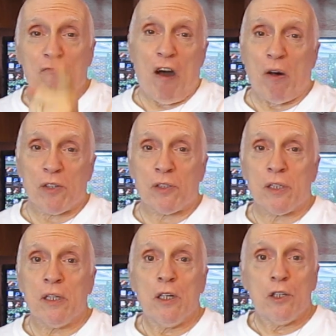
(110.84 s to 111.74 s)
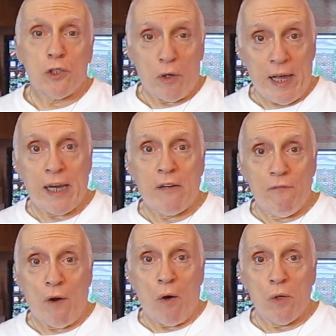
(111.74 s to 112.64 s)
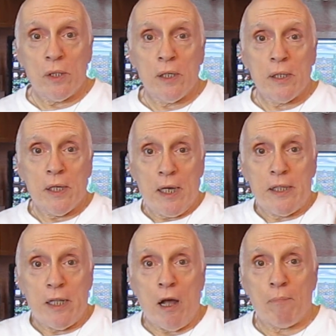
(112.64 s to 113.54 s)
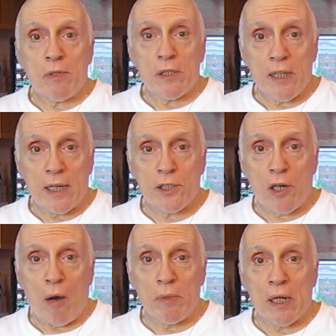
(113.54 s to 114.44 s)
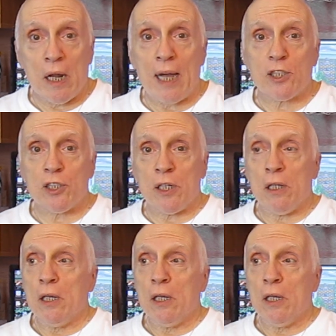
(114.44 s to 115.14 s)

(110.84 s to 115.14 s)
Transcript: rolls so they can vote in the next coming election.